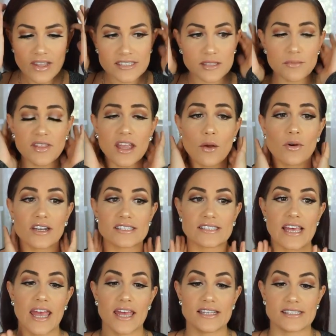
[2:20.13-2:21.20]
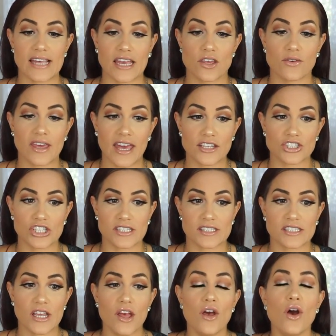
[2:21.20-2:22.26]
something I want to say is that you can't
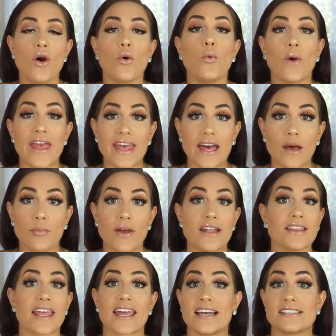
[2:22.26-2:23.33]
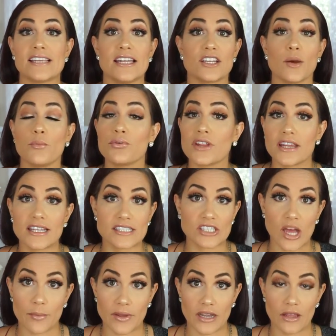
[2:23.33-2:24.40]
just wake up and like I said, completely
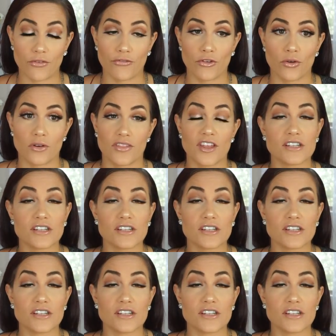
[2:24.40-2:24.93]
stop eating food.